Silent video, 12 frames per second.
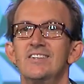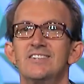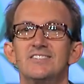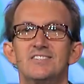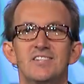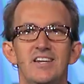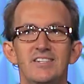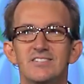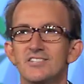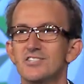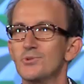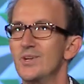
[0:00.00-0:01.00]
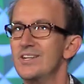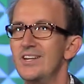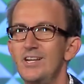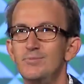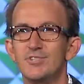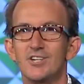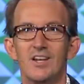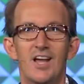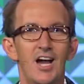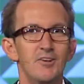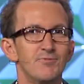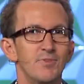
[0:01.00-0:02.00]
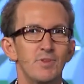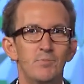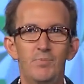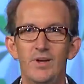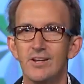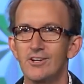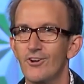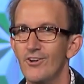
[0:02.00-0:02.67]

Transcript: diseases, redeems your life from the pit,